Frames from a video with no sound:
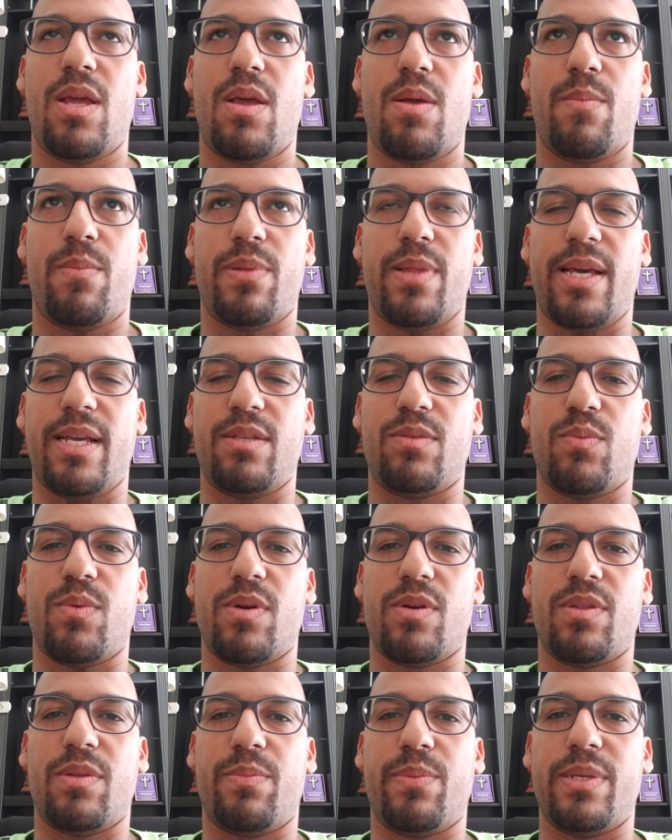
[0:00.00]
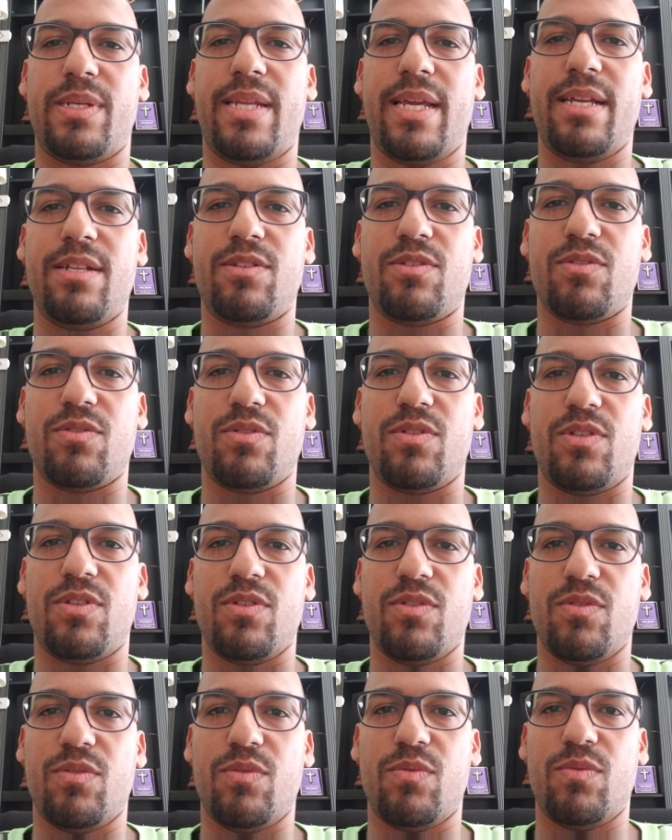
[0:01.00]
place where the potential
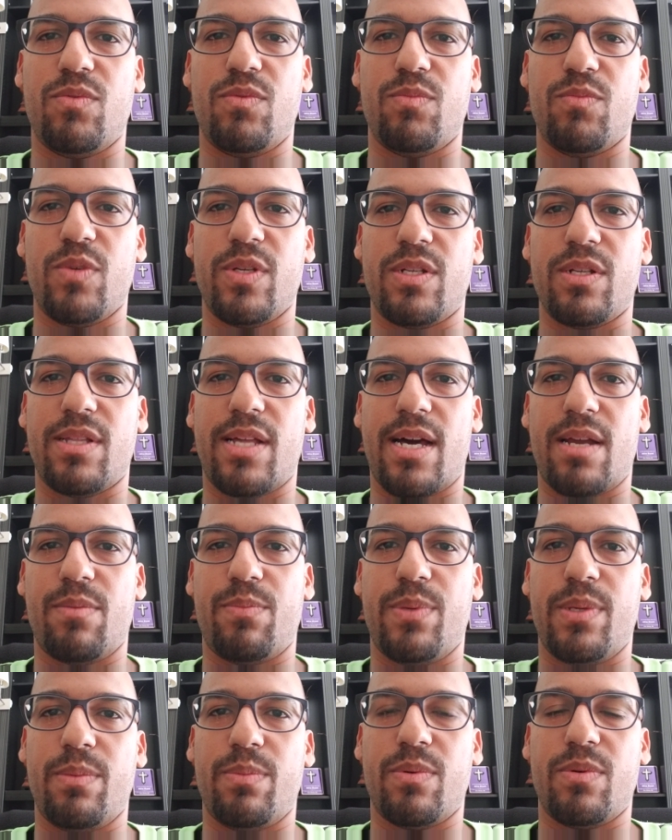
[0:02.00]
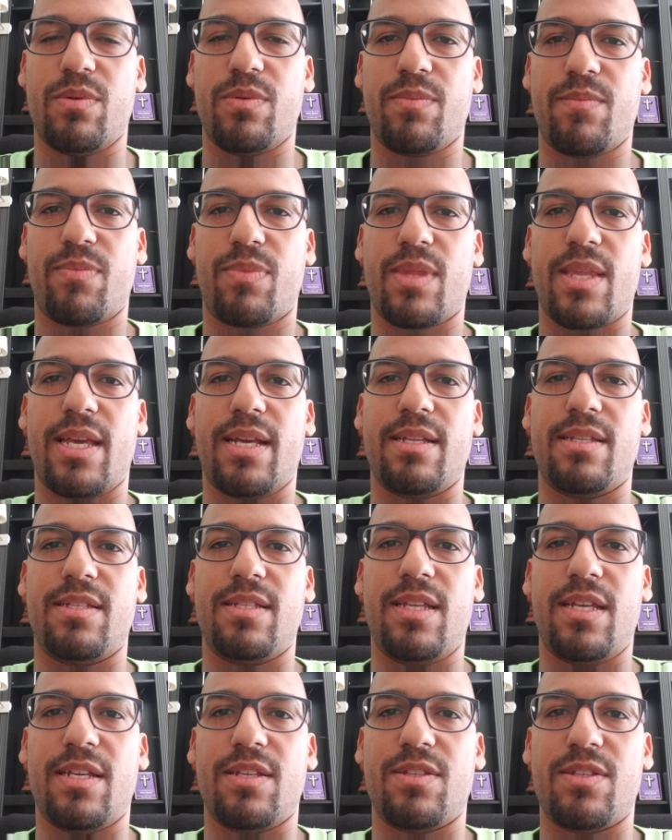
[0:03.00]
to reach a lot of people
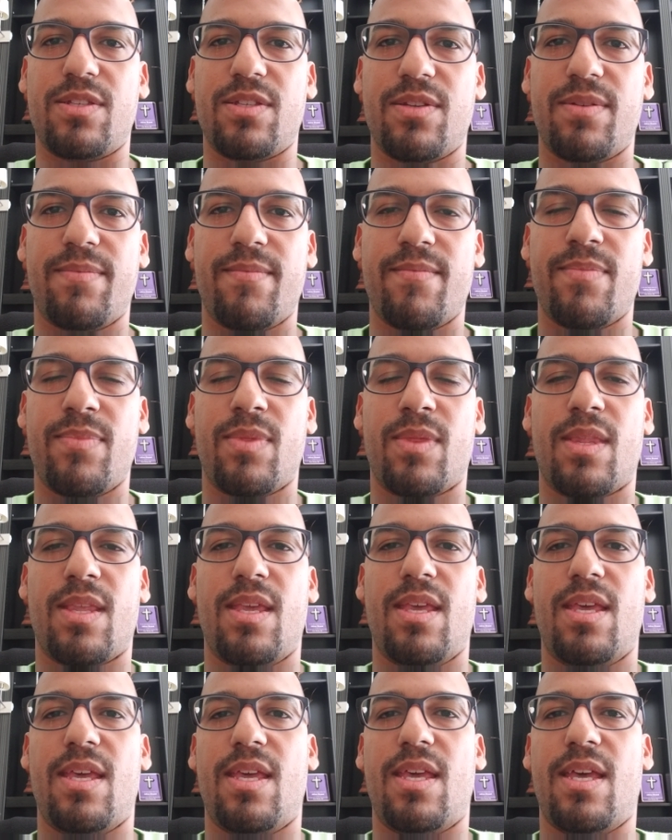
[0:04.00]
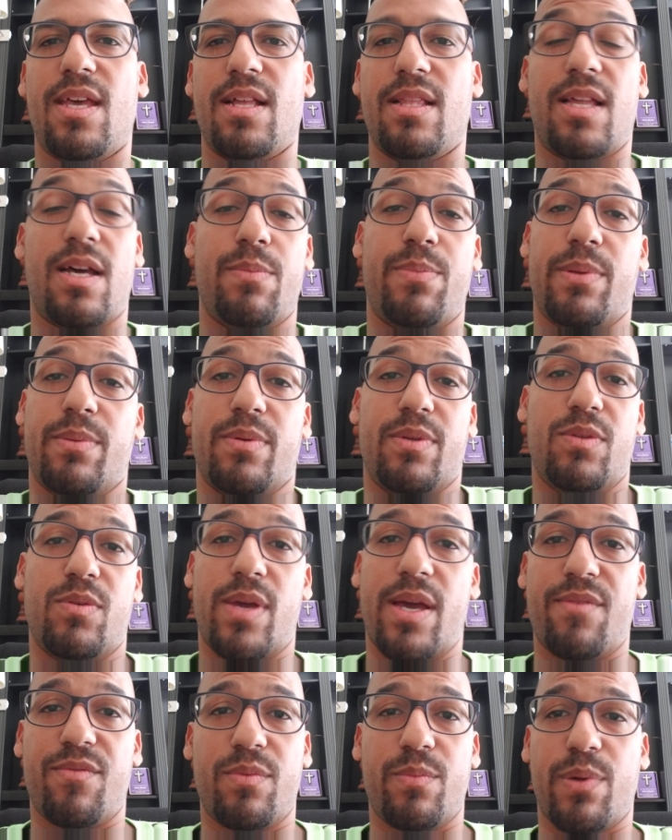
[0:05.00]
exists, and a lot of people you
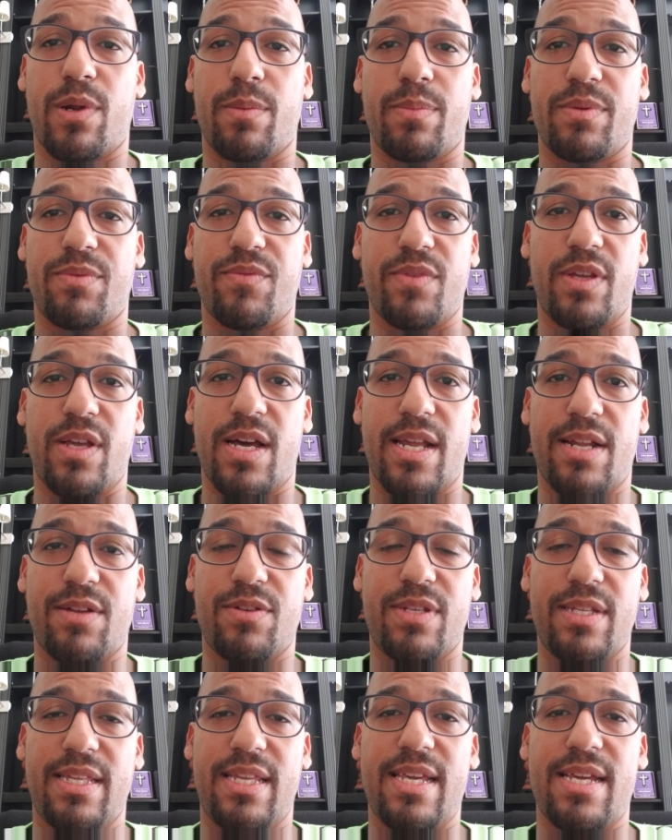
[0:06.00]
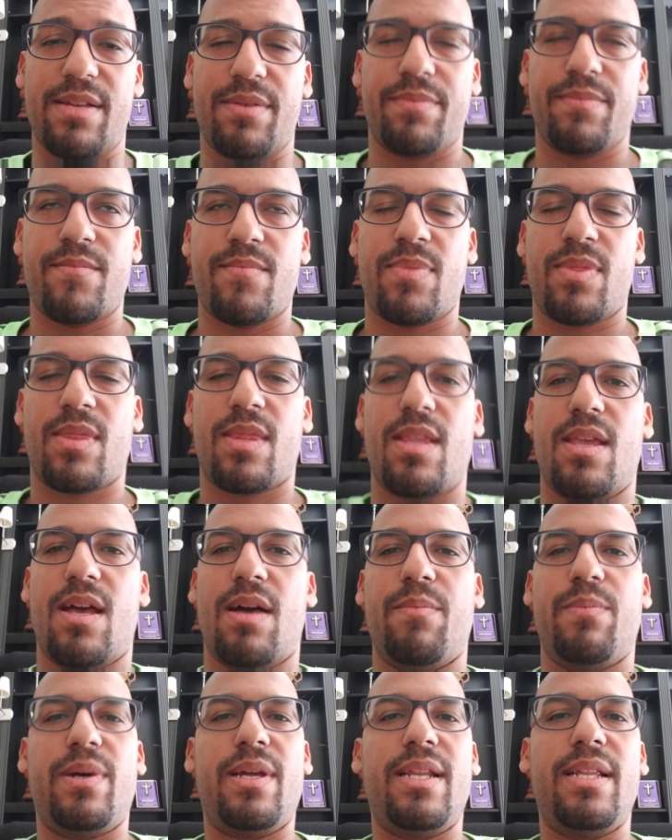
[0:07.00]
haven't purposefully gone out to get.
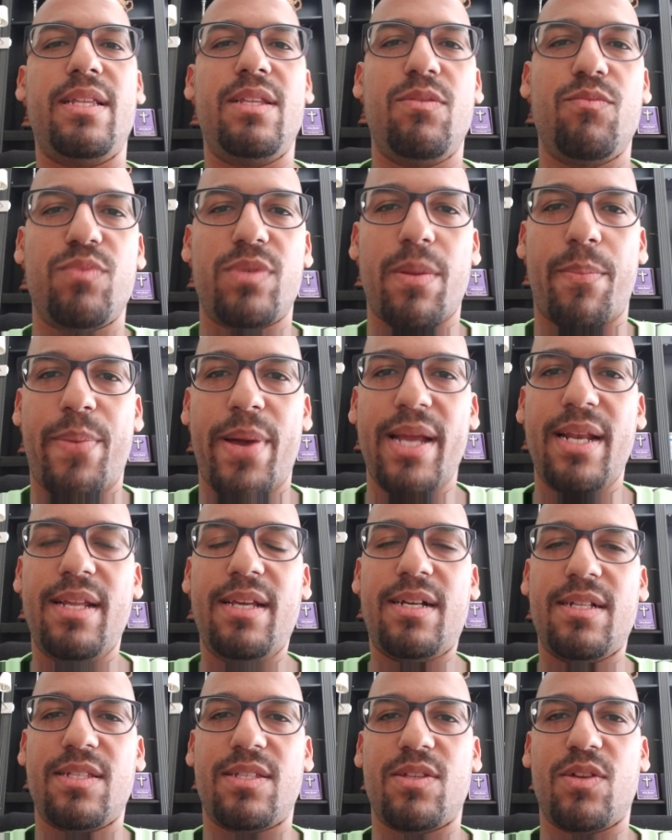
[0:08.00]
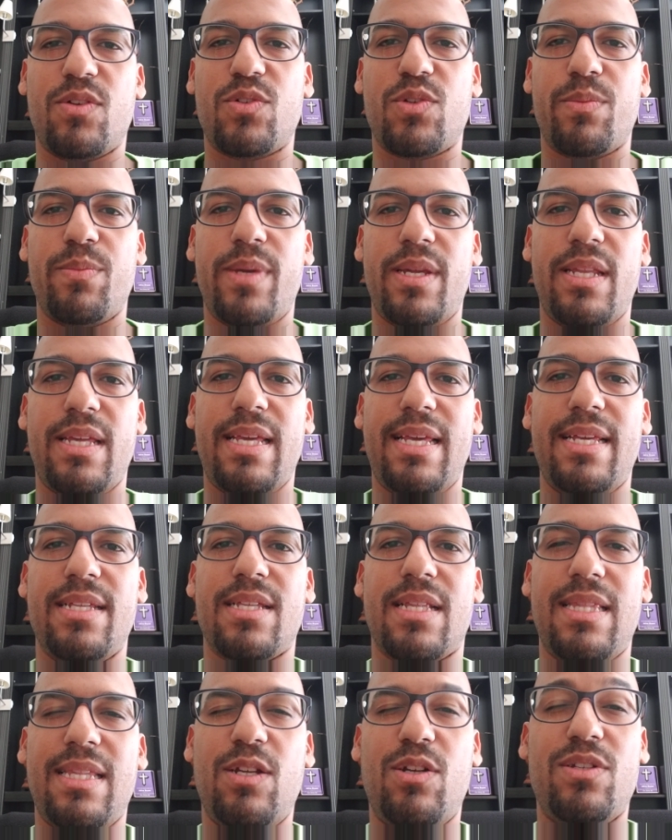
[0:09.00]
But depending on social media is a
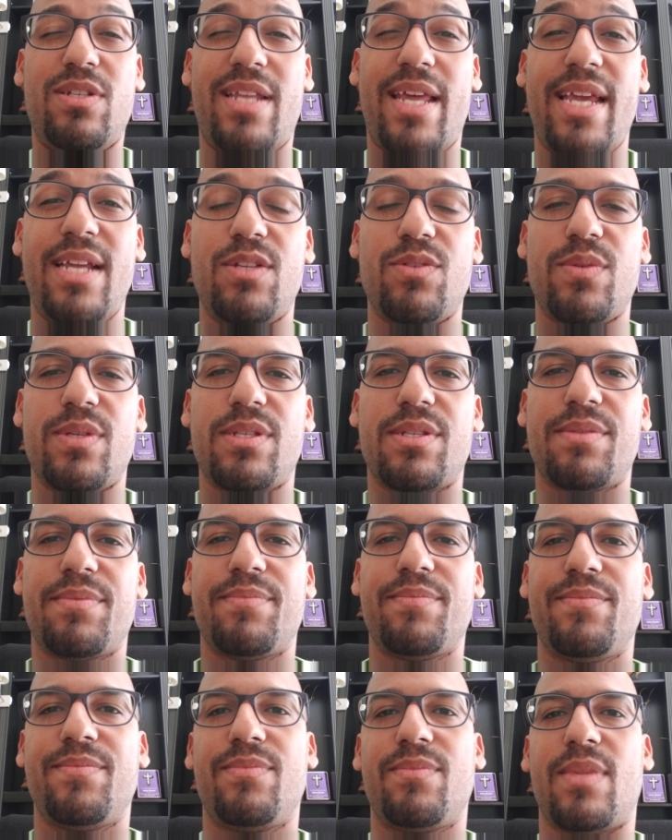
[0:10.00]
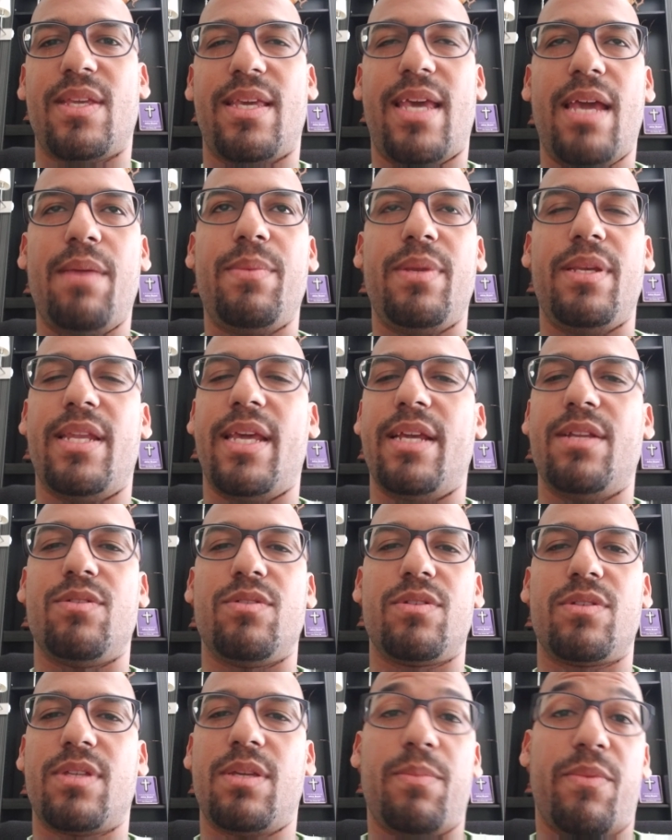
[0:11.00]
little dangerous. It can be
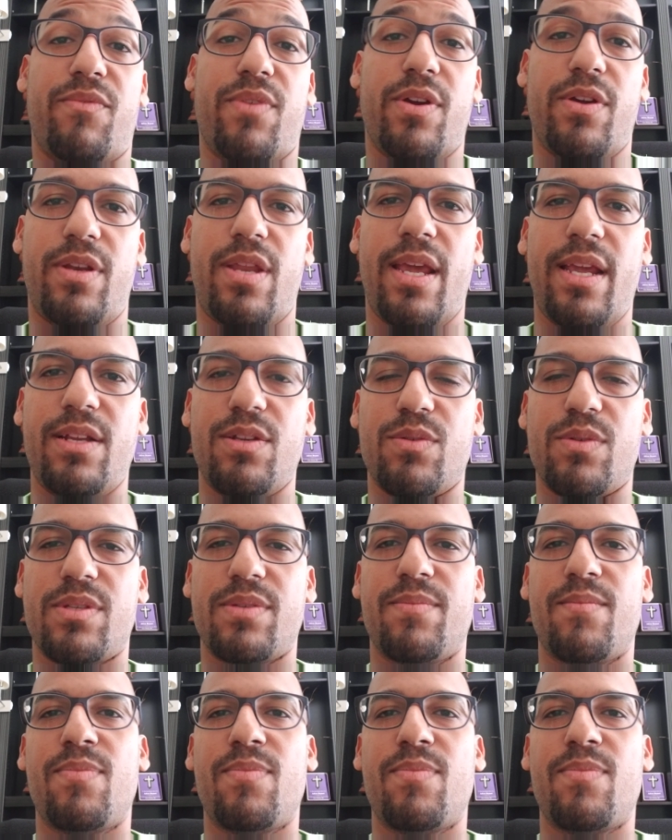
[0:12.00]
dangerous, can be very dangerous,